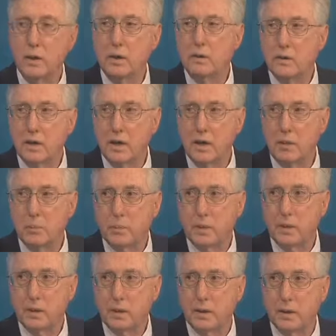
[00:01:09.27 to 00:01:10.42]
run type
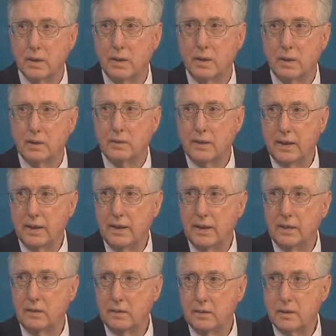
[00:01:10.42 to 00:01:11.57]
uh,
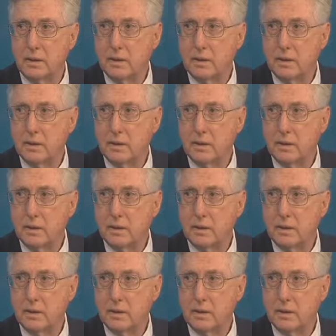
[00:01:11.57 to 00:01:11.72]
ticket,